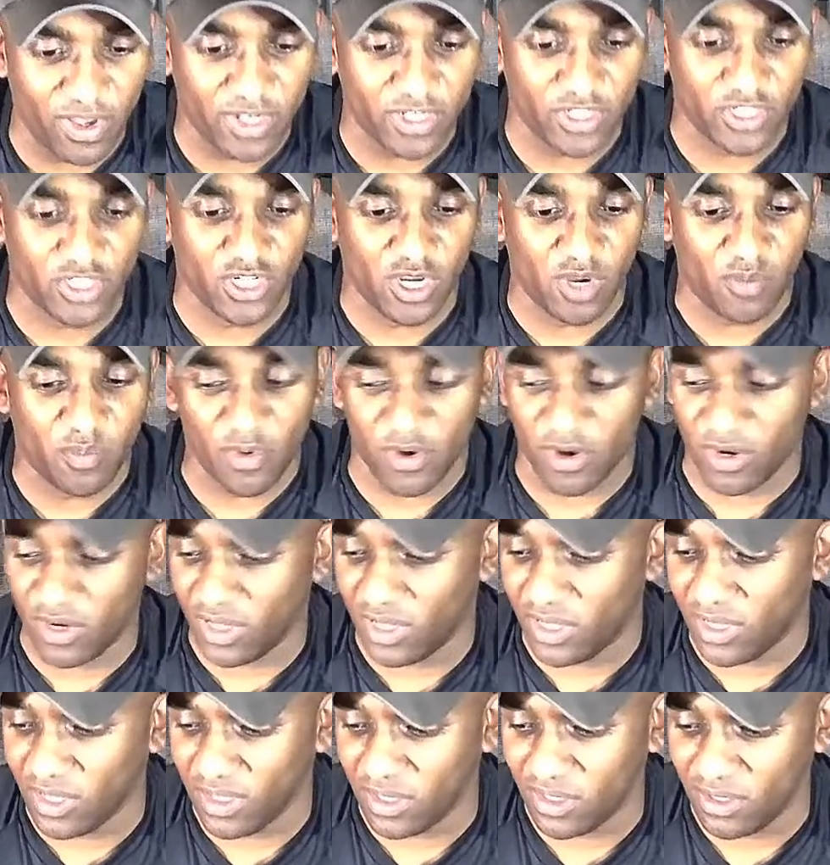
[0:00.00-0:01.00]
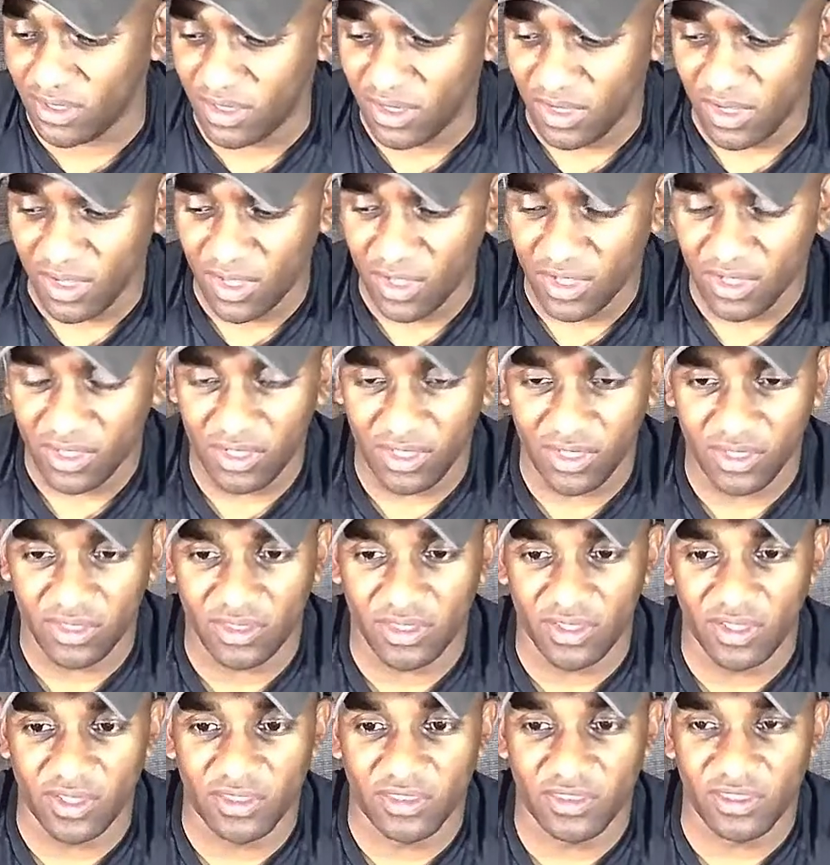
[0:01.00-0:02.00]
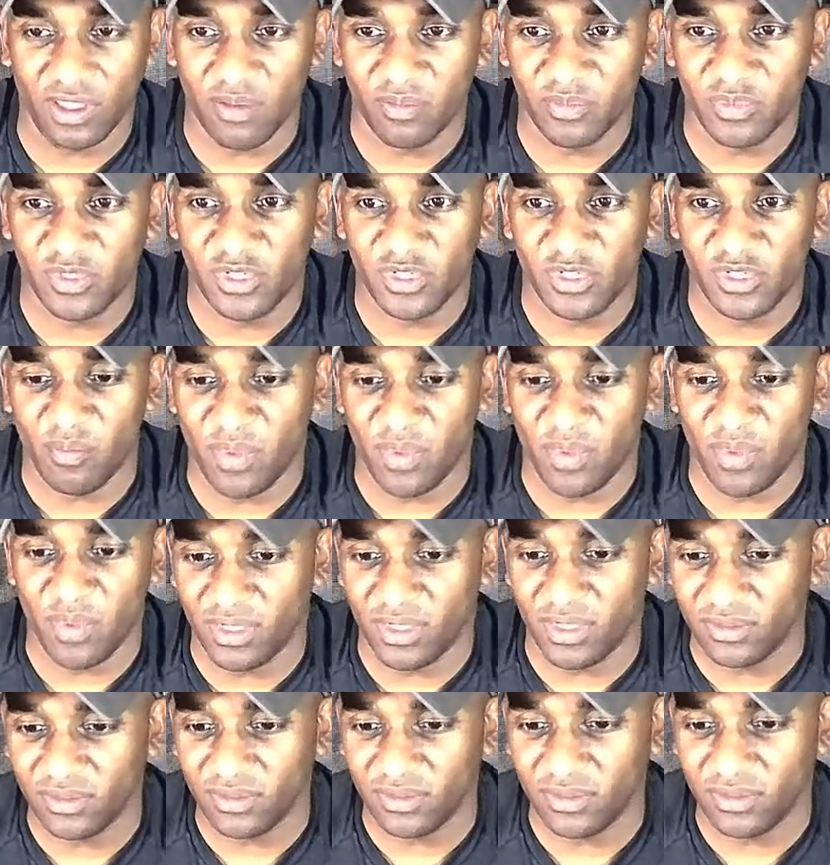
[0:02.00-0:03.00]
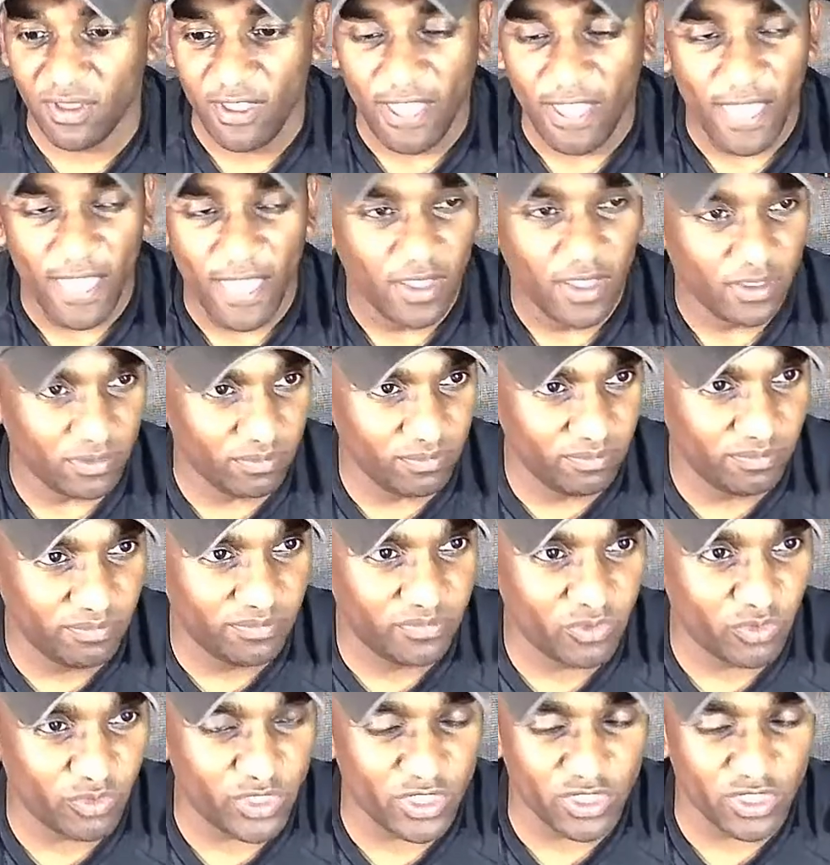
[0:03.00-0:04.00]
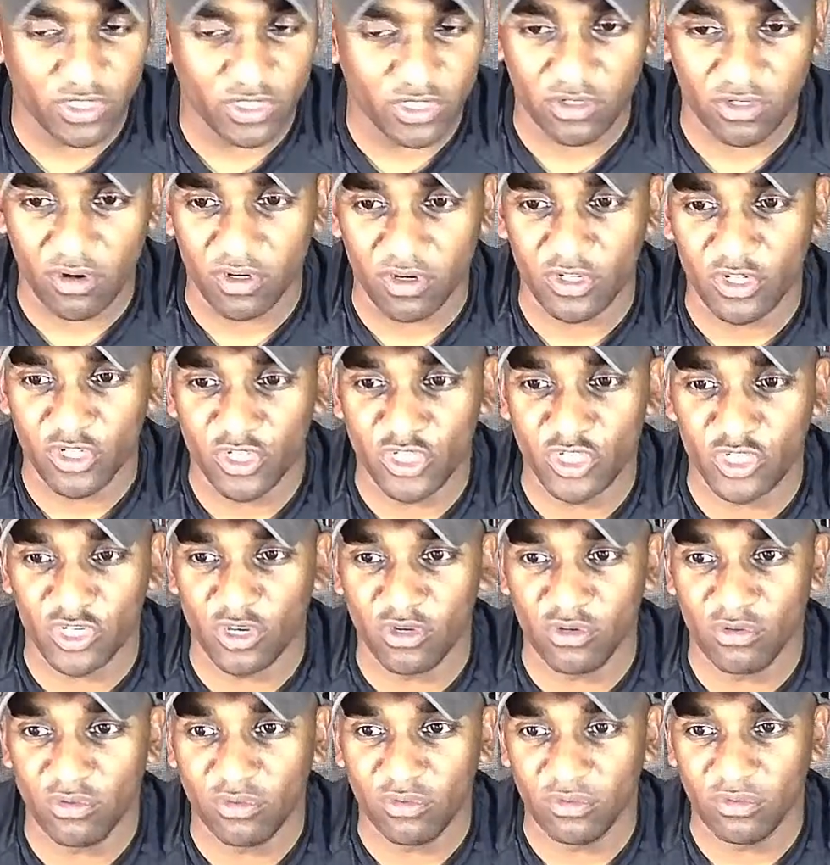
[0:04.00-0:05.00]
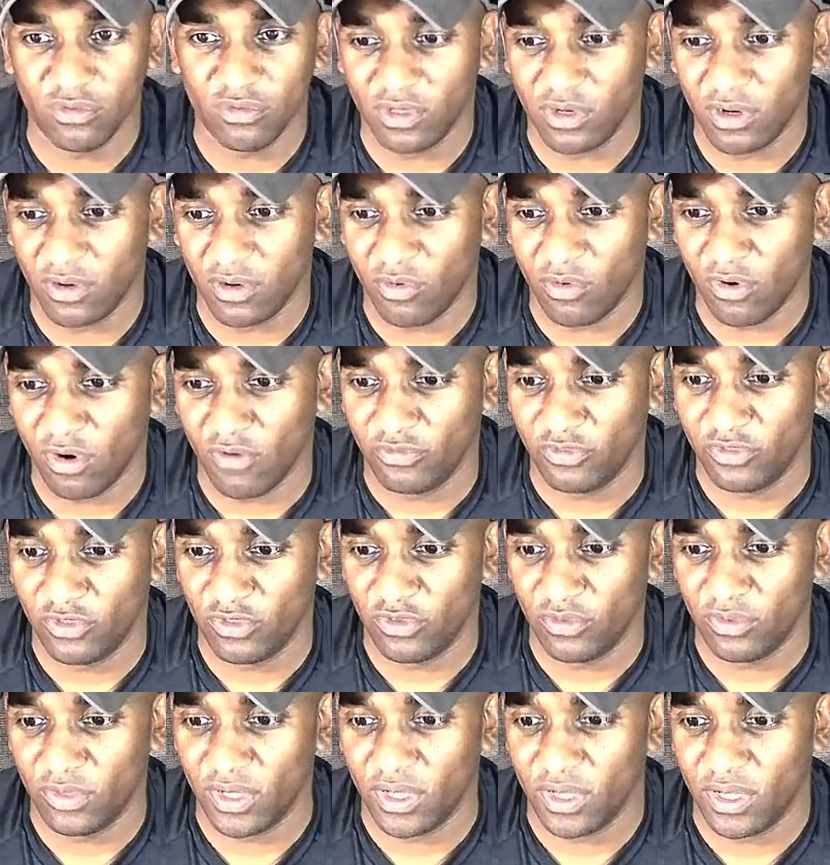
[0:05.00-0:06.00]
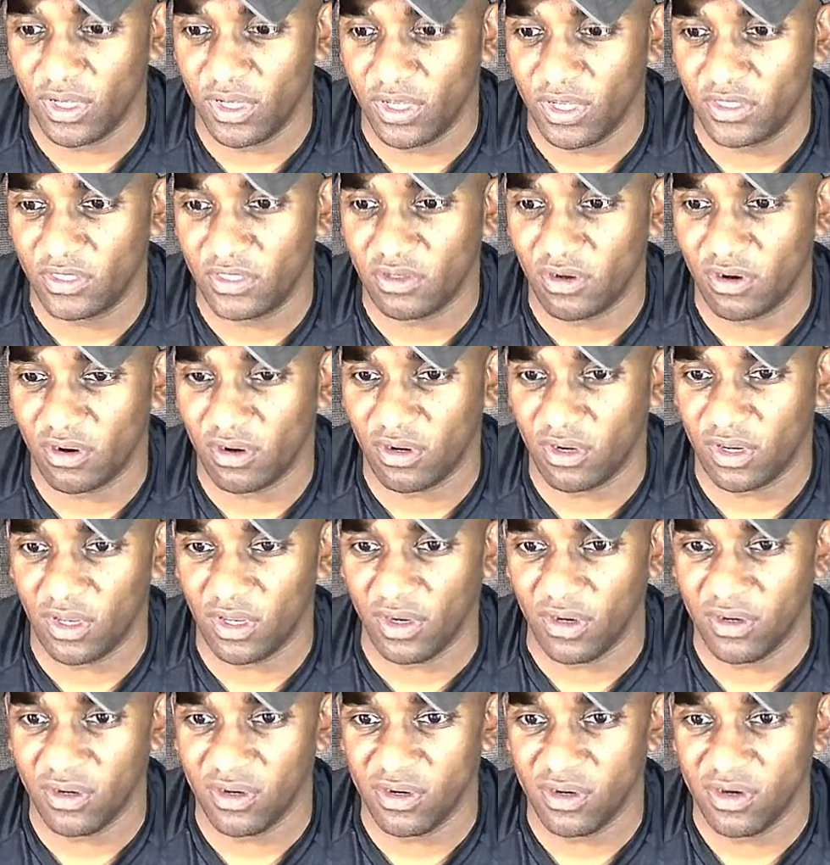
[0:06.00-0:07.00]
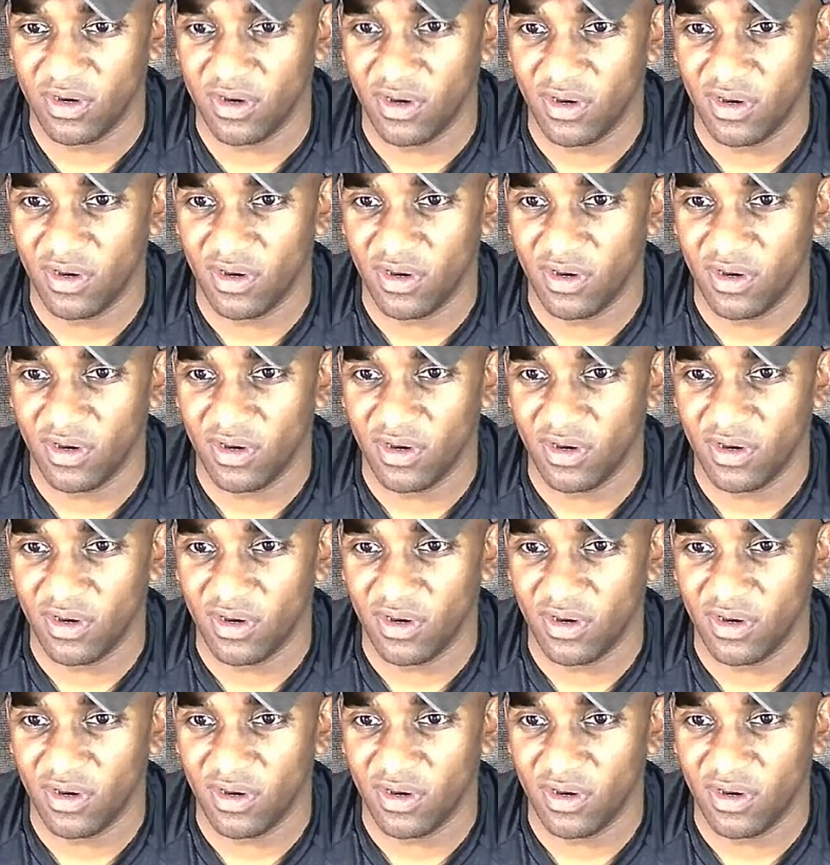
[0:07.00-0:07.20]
Go ahead and jump on in. Click the thumbs up button. We just started the show. We're off to a start here.